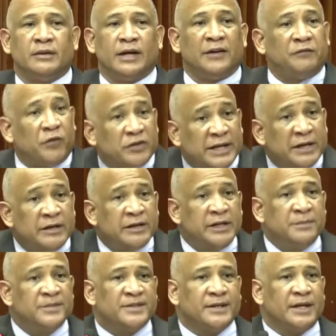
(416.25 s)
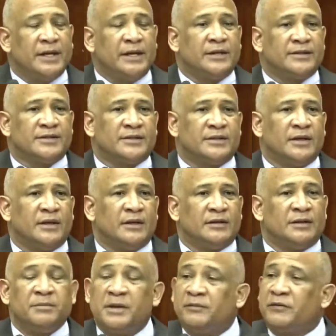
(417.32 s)
I thought I heard him say this,
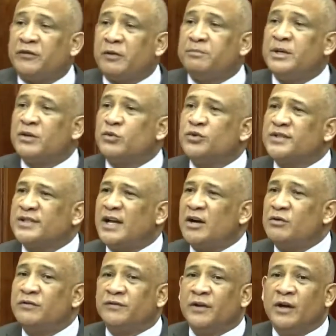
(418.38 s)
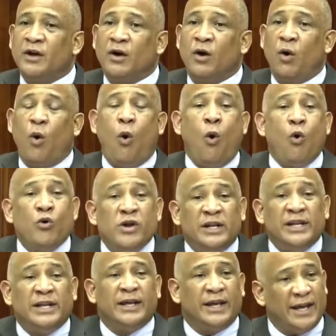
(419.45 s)
the member from Miku South.
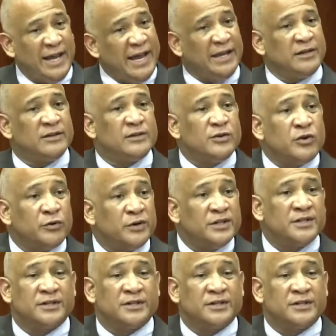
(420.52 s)
Only 8 tourists